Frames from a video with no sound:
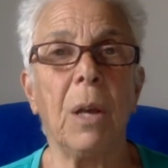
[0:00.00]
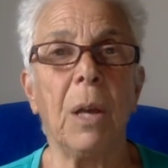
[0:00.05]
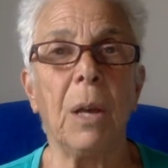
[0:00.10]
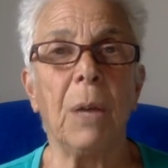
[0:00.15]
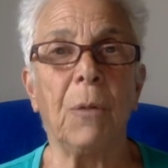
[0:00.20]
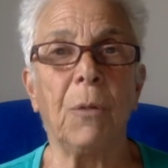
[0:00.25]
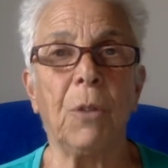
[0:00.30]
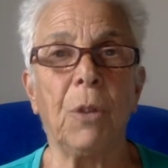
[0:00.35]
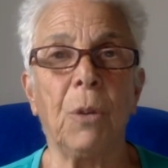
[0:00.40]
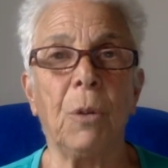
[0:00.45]

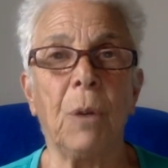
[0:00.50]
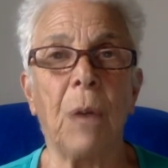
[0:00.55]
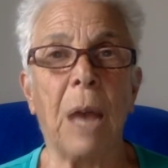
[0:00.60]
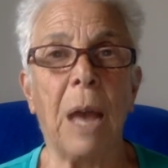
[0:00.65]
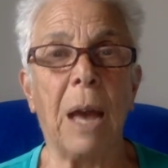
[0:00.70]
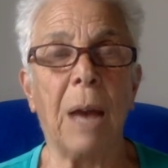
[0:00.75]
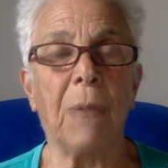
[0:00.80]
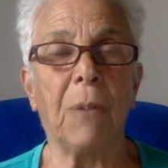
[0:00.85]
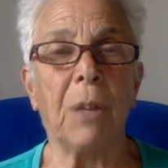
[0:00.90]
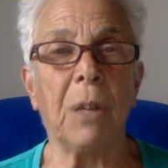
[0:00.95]
If you
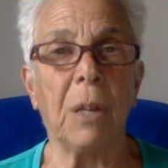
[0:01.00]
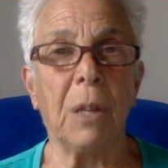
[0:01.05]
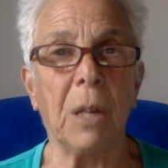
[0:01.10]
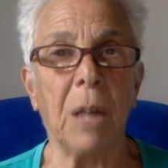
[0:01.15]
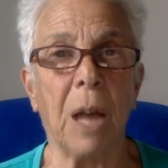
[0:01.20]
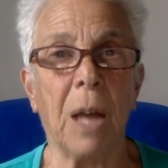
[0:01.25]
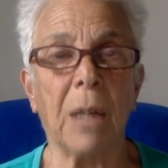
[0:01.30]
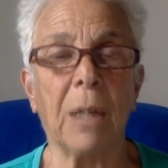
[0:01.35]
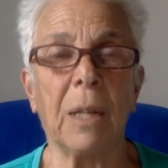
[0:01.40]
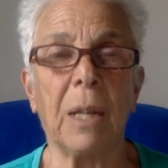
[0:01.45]
have a
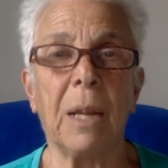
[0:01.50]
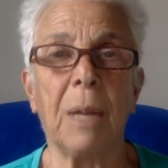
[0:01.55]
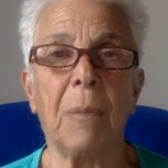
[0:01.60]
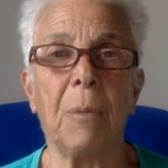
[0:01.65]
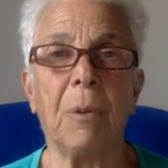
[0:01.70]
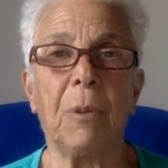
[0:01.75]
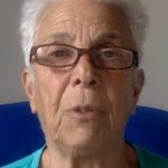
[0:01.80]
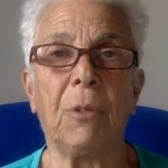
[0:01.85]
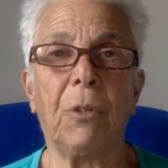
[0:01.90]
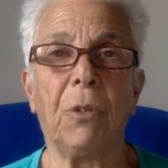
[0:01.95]

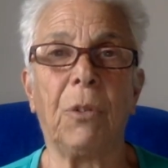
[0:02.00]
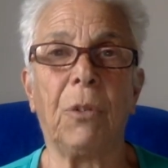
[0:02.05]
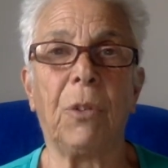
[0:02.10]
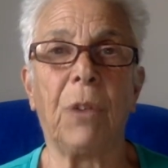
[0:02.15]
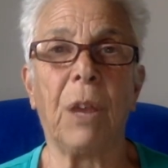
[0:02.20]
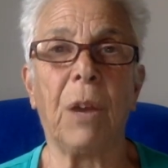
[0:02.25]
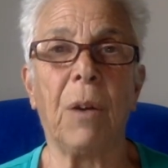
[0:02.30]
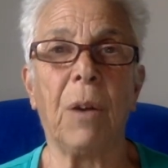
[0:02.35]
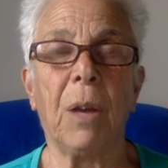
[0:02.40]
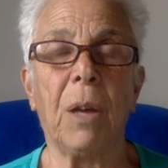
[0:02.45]
non-laboring
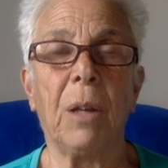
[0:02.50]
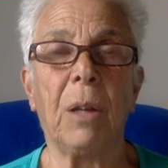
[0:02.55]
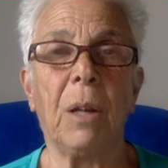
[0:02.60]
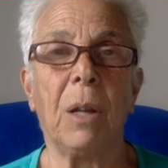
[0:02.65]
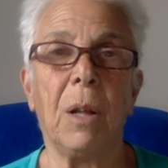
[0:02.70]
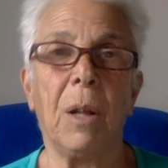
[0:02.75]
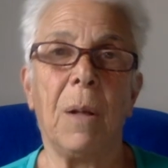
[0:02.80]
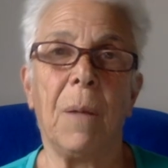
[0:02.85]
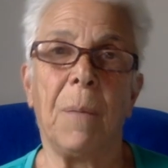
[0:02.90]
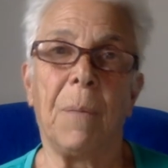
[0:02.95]
cesarean,
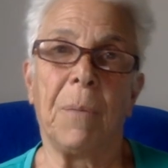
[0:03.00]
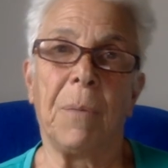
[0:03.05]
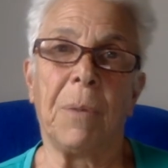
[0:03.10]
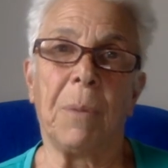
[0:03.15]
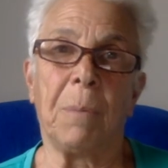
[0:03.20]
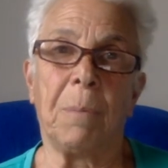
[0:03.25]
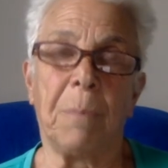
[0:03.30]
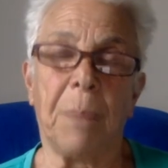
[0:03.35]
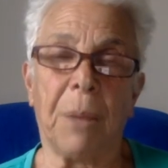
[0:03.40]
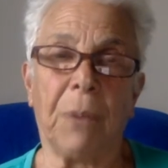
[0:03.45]

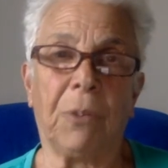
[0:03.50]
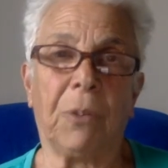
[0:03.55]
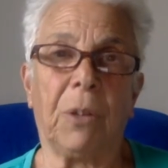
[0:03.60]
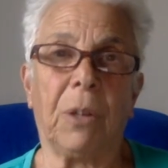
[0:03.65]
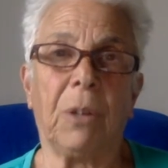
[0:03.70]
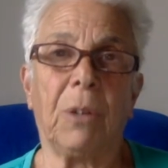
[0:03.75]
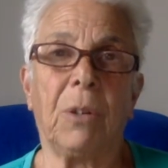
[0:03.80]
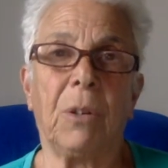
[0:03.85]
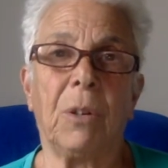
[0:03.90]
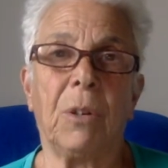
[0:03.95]
the best
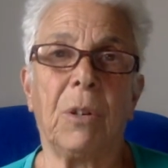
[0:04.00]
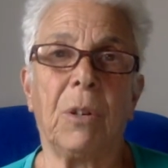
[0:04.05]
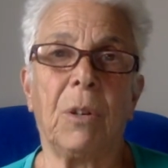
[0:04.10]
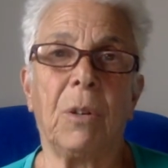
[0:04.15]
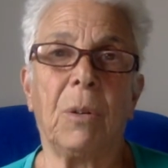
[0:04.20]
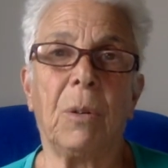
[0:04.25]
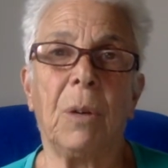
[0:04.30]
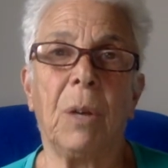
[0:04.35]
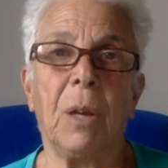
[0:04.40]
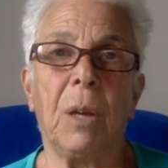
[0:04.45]
thing to
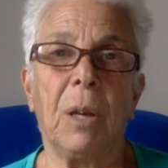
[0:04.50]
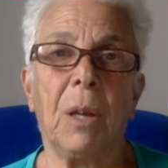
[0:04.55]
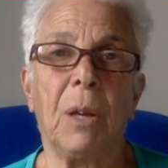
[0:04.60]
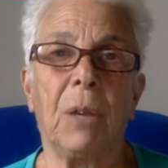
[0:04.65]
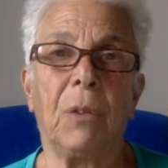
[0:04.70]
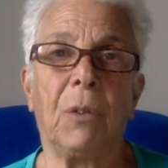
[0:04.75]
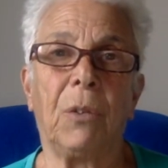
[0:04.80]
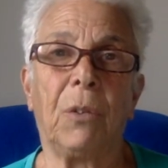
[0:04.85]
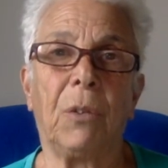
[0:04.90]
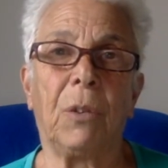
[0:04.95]
do
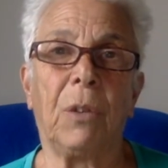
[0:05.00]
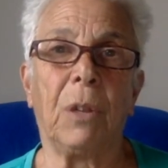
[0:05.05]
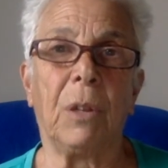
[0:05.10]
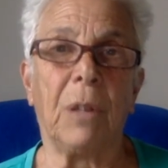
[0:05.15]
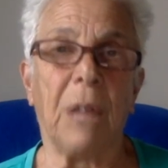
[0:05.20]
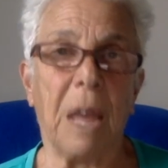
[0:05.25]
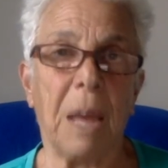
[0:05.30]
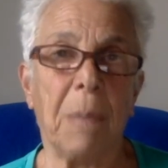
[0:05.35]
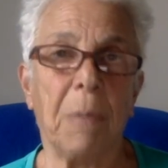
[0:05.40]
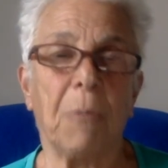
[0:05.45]
is the
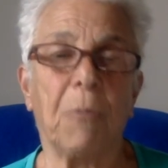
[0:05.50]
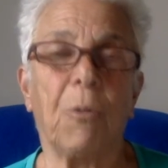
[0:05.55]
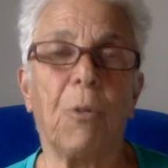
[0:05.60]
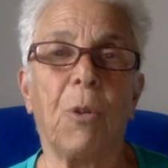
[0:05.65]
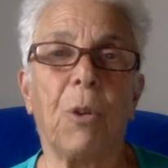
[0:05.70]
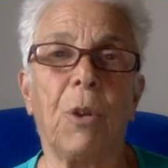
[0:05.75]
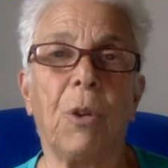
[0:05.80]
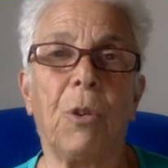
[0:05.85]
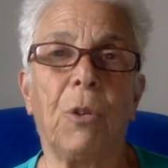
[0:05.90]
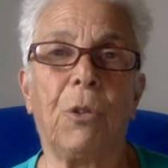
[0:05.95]
day
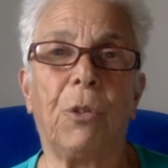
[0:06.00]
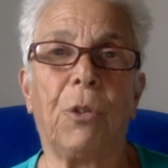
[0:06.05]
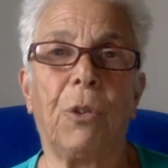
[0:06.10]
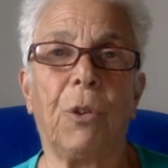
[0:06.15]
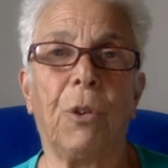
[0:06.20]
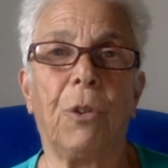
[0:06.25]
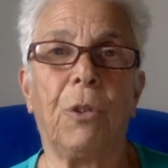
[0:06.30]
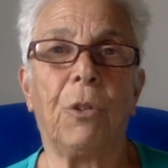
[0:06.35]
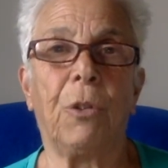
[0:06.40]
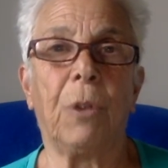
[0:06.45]
before your
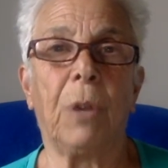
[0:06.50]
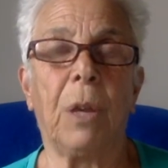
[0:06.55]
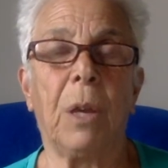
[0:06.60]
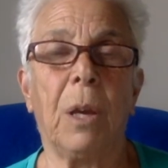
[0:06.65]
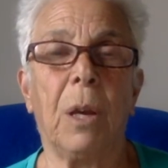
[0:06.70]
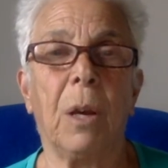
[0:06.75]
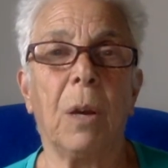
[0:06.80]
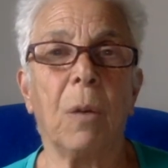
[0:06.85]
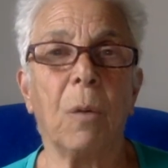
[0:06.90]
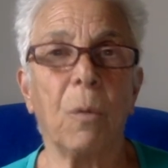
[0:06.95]
surgery,
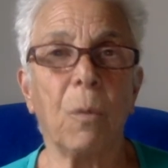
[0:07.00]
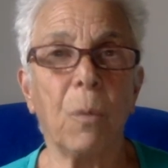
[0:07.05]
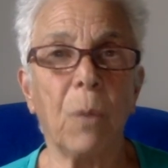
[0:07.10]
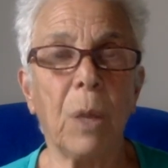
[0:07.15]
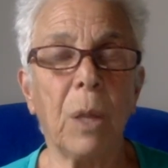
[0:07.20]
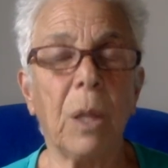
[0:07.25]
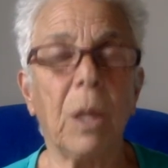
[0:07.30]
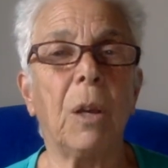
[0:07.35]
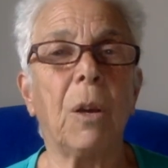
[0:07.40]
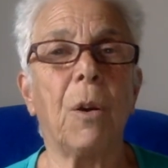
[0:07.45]

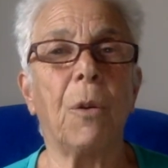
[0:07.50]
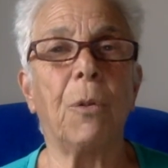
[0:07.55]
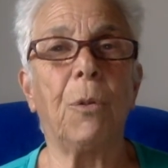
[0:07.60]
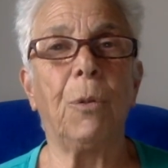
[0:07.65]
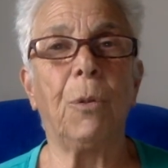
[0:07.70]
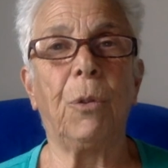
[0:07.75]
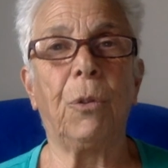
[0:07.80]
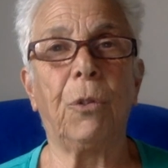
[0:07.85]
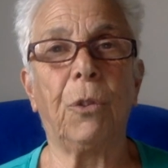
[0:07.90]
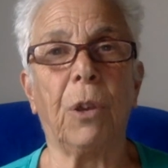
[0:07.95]
really go
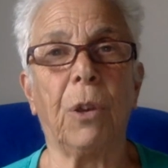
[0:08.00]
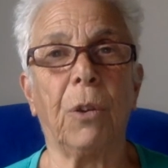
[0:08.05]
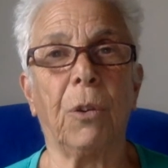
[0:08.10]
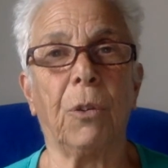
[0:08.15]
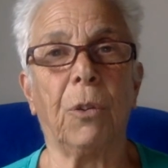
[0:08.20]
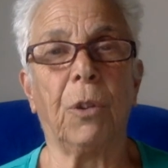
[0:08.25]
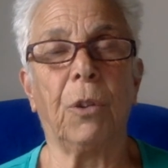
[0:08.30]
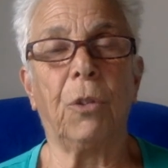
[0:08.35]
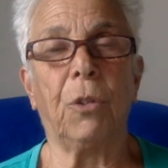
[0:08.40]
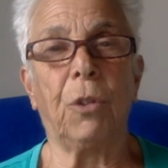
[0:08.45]
through the
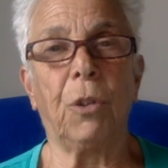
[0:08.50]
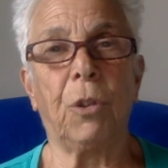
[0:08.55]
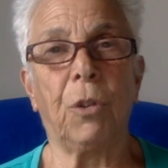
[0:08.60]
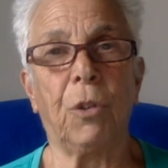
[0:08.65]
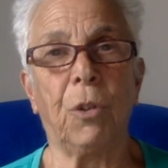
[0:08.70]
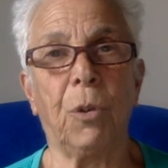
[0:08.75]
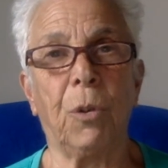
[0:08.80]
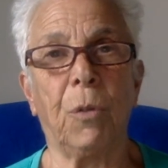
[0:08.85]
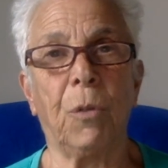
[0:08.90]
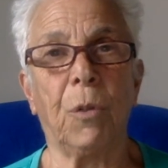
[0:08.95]
skills that the
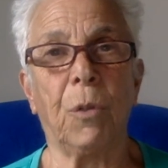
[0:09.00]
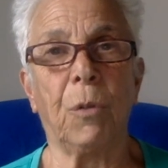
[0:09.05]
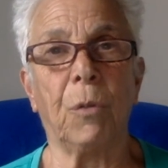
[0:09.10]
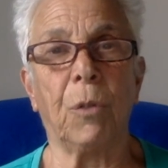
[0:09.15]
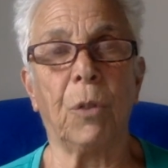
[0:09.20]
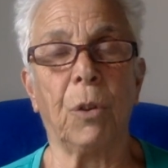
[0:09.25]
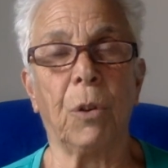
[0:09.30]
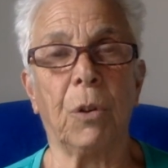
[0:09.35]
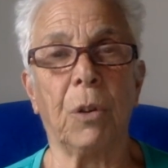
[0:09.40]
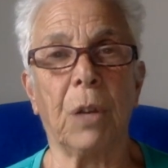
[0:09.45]
two of you have
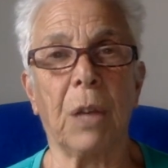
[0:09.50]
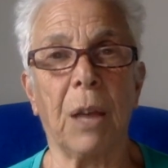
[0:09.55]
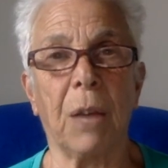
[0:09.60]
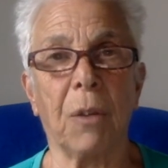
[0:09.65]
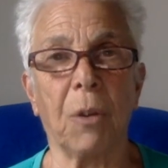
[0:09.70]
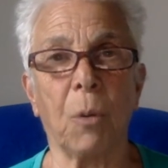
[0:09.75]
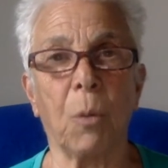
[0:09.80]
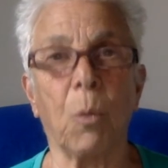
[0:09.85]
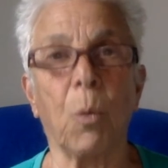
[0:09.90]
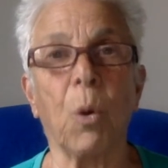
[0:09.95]
learned
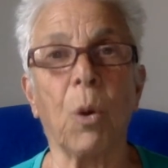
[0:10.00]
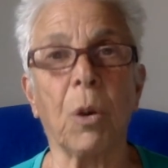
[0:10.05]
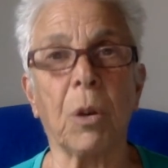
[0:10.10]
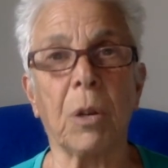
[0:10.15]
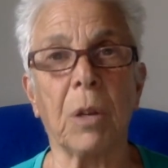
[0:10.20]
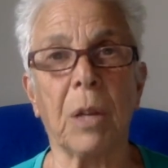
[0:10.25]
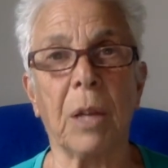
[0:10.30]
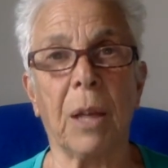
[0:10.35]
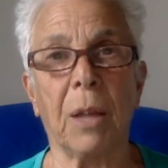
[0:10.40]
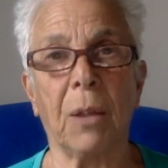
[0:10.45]
together,
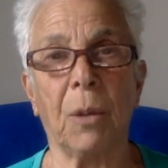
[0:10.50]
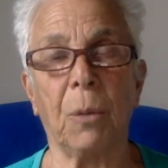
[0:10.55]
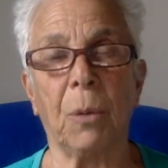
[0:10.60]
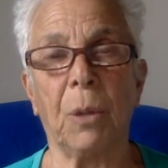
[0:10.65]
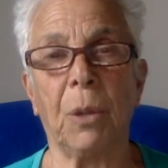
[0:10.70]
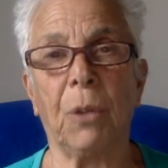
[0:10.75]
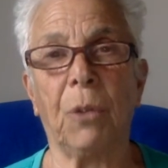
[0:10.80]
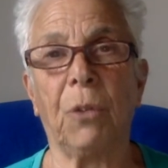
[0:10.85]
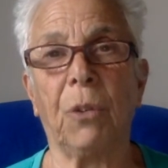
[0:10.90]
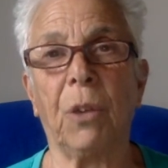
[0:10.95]
work together
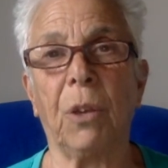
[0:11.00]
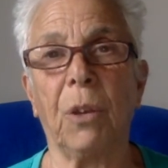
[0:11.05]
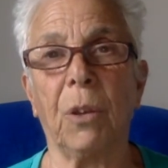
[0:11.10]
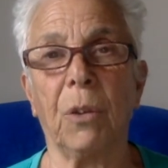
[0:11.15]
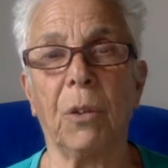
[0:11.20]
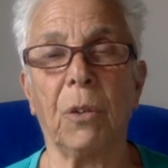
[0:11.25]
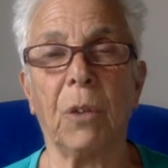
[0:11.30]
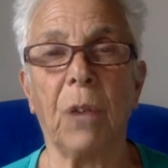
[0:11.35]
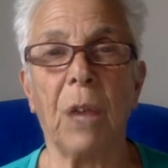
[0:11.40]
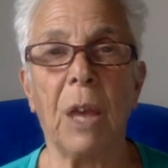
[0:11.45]
with the skills,